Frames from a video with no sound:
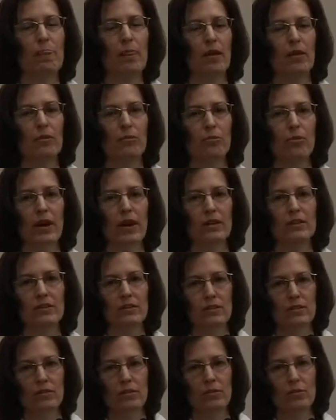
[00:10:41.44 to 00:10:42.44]
a way
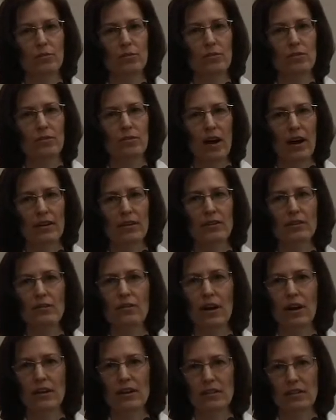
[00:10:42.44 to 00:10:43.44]
to provide
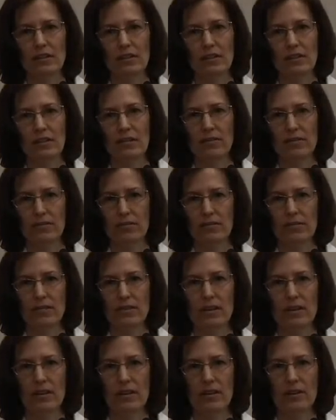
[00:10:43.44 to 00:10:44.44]
credit
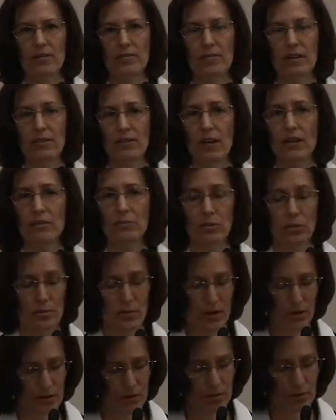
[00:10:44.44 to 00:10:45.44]
if that's what the
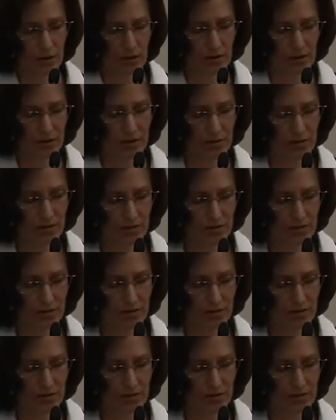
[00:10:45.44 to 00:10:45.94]
parents wanted.